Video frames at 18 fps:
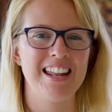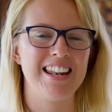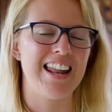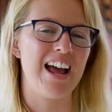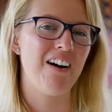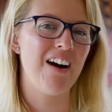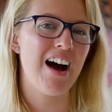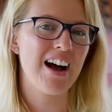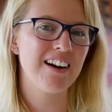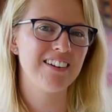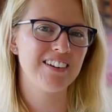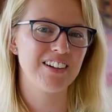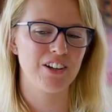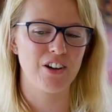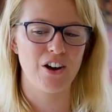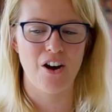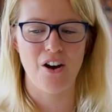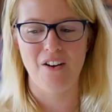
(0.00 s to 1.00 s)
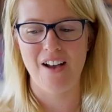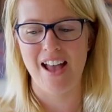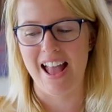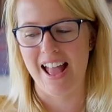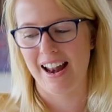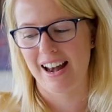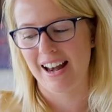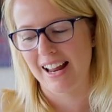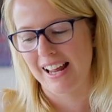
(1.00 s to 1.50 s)
Now, I'm gonna go
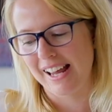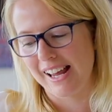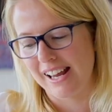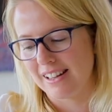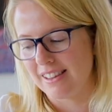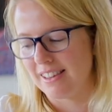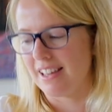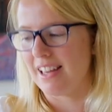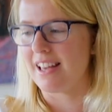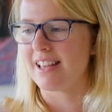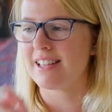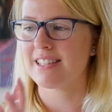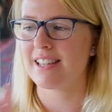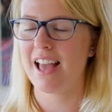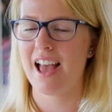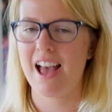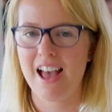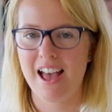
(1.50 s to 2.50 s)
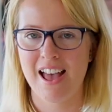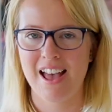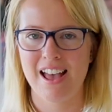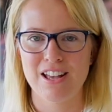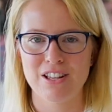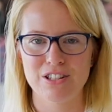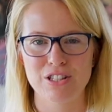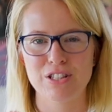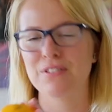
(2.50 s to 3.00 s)
and eat this
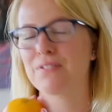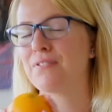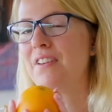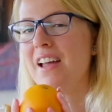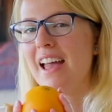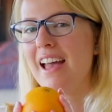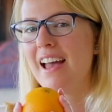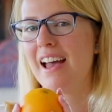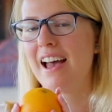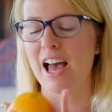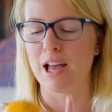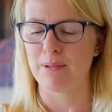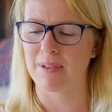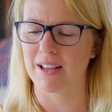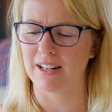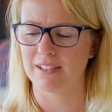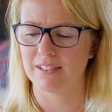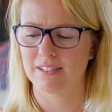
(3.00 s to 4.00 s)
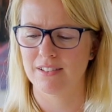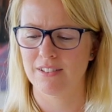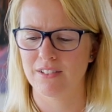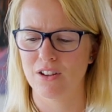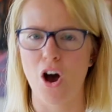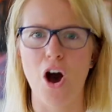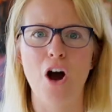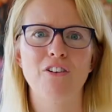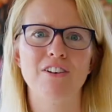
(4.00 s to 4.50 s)
sphere, I mean
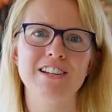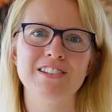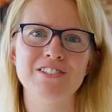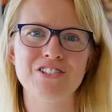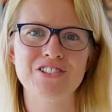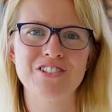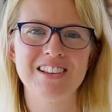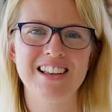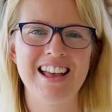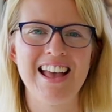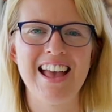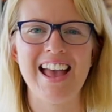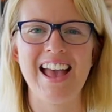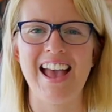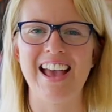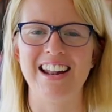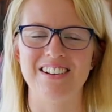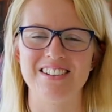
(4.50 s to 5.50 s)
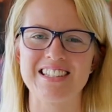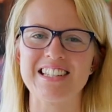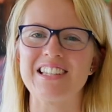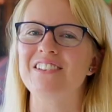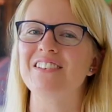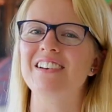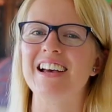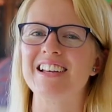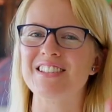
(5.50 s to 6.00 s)
orange, and I'll
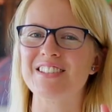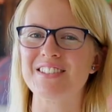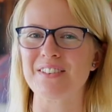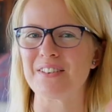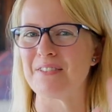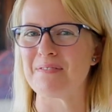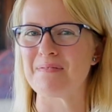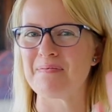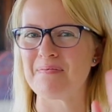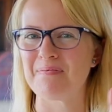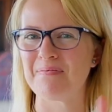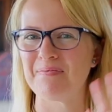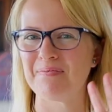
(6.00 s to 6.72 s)
see you guys soon.